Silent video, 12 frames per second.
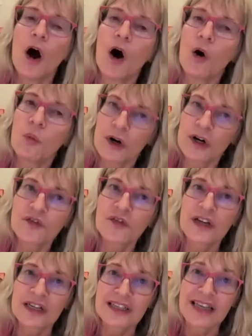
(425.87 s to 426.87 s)
A
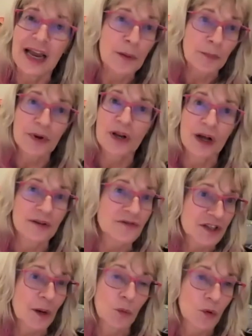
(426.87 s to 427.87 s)
wonderful example of
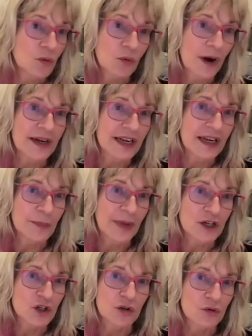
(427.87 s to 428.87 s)
someone writing in
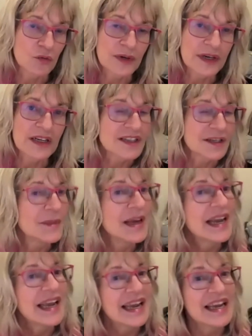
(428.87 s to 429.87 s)
magical realism
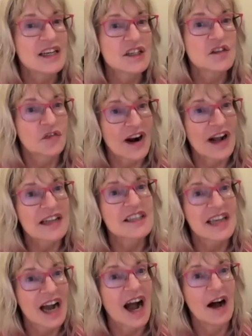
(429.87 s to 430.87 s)
is Franz
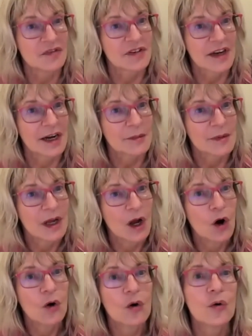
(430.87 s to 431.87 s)
Kafka,
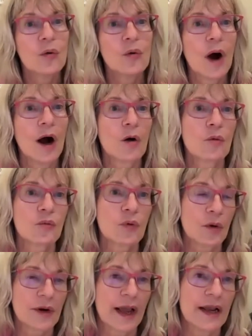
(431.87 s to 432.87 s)
who
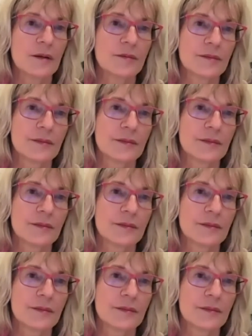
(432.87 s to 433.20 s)
wrote a